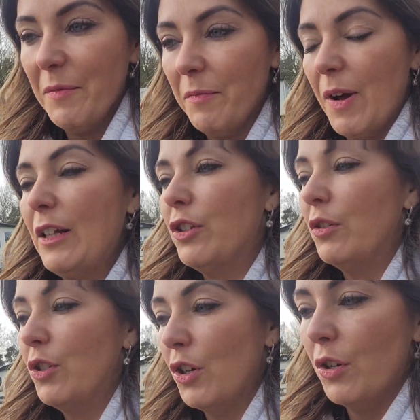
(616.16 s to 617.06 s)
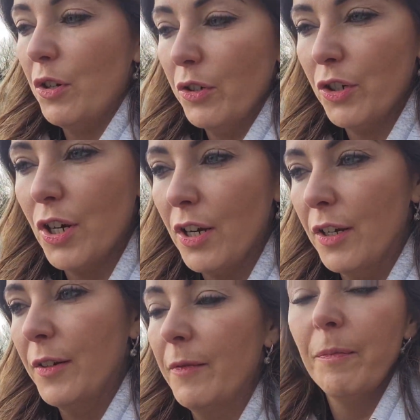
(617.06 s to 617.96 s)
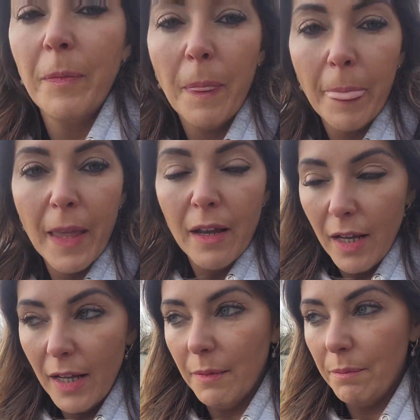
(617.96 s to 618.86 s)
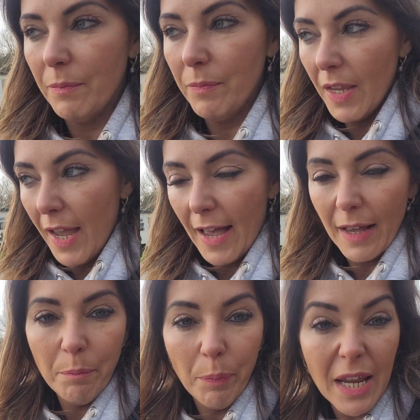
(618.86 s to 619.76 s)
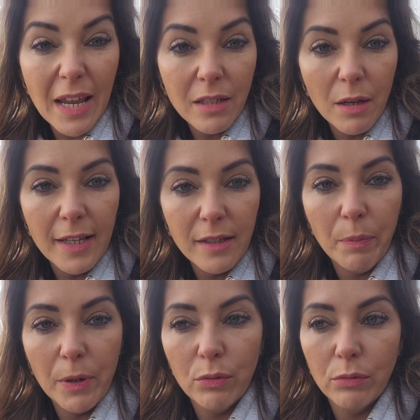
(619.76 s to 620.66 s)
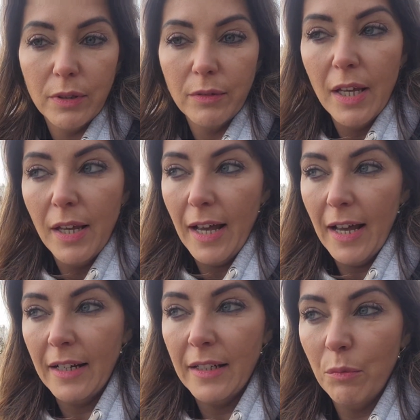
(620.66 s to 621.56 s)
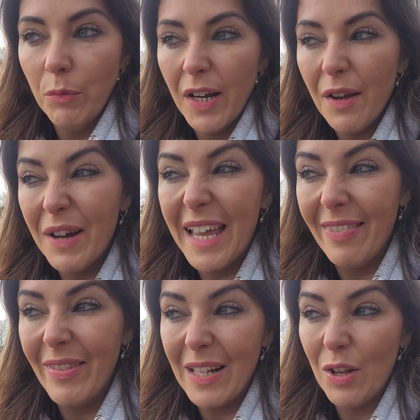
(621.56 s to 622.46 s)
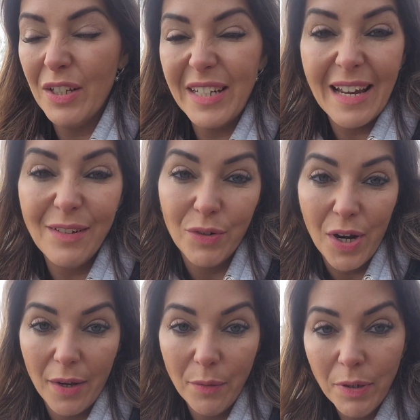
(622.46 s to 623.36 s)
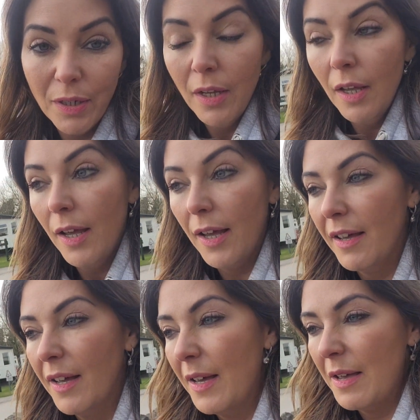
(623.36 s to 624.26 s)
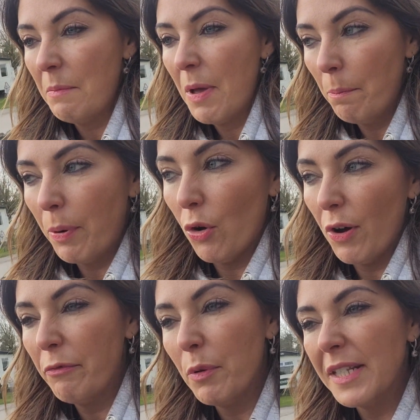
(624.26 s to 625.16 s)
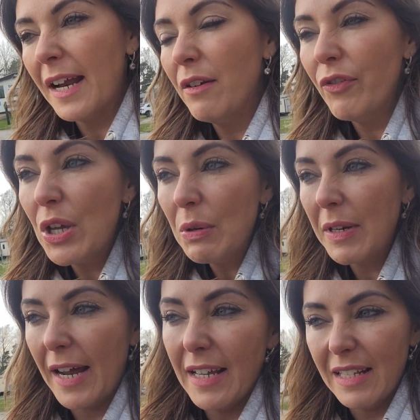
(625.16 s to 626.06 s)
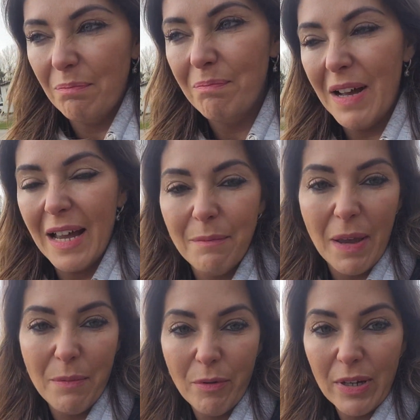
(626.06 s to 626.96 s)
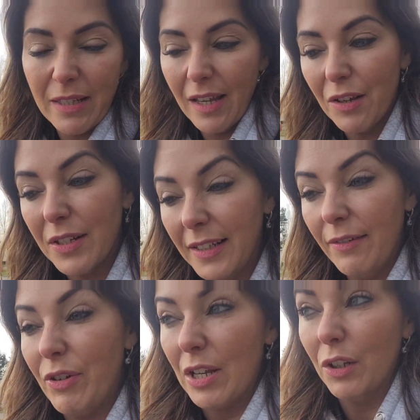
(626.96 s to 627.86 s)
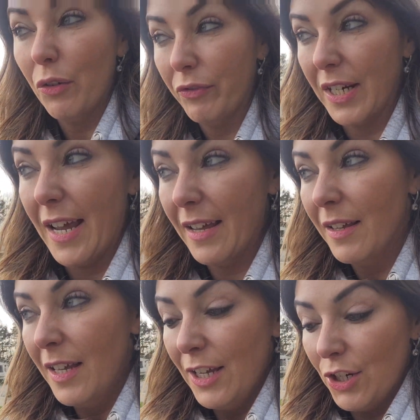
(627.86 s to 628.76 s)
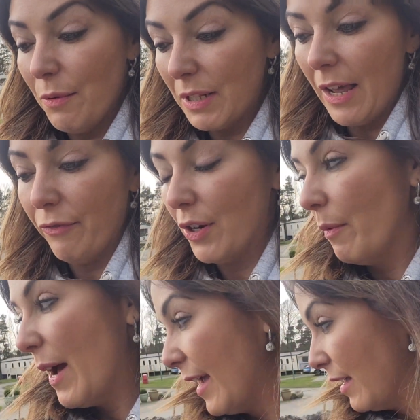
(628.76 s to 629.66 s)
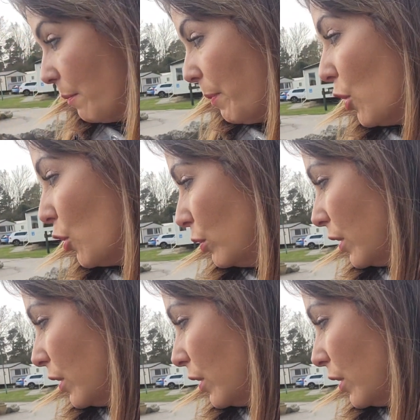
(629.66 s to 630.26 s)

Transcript: Well done, George. Yeah, but it's a pool. And would I go again this holiday? No. But if we were staying a few days, I might maybe risk it, because Olivia loved it. She was laughing away. The pool.